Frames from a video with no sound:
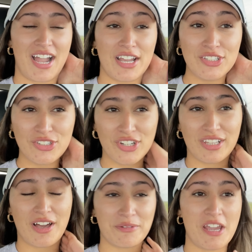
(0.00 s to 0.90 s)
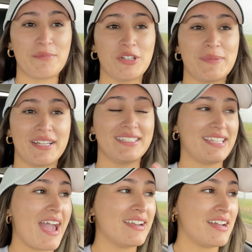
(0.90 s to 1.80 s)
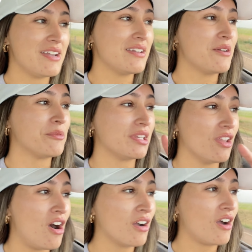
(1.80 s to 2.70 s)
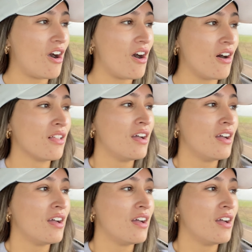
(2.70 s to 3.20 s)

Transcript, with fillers: I used to drink a lot of Red Bulls because dad and I would long haul